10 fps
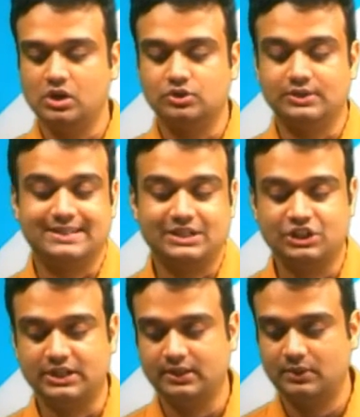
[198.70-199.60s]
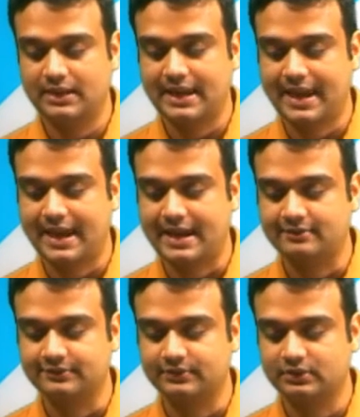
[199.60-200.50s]
So essentially we
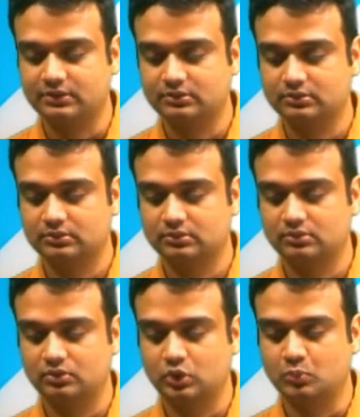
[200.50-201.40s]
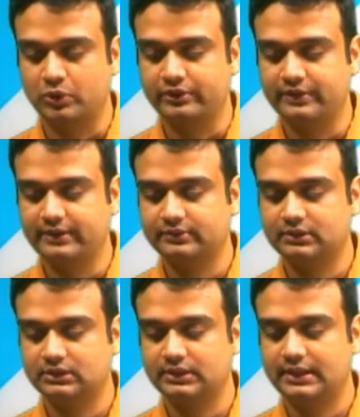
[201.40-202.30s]
have 2.5,
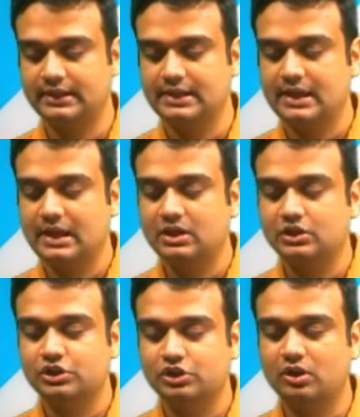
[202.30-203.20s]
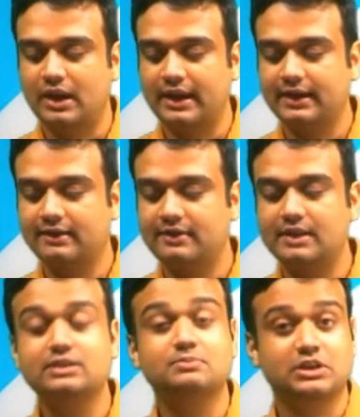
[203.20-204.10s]
right? Sure, I could have
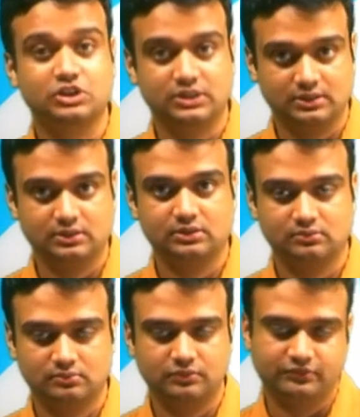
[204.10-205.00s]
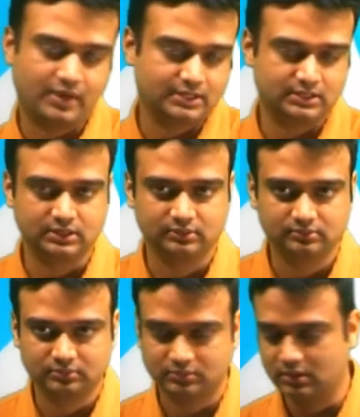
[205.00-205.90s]
done this much faster,
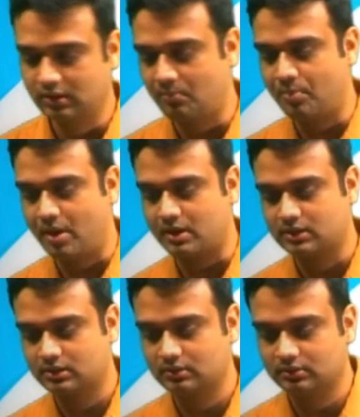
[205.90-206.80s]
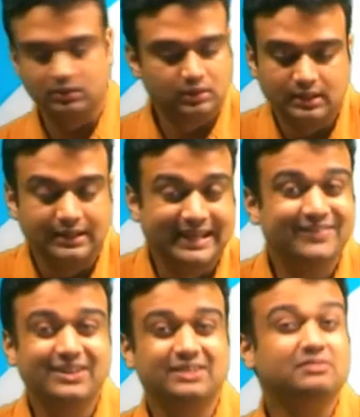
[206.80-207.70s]
but
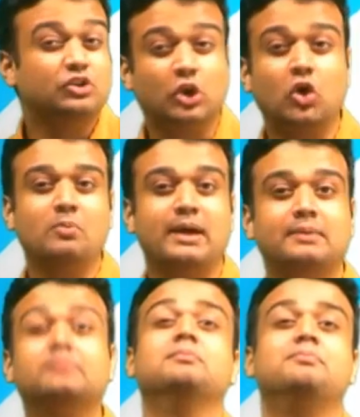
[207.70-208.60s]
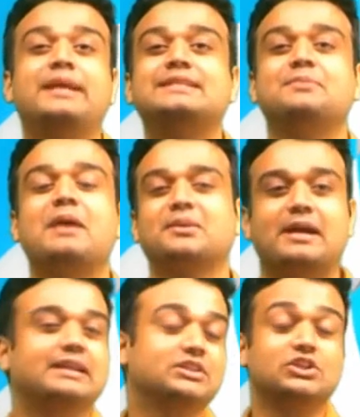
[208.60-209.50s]
even though my basic
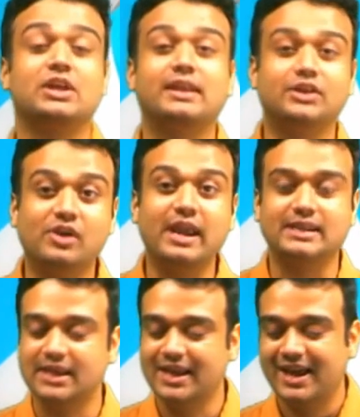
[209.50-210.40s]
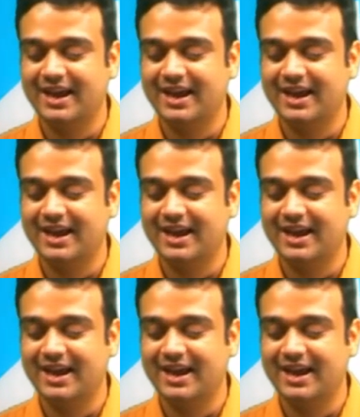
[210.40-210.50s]
mathematics is not that great,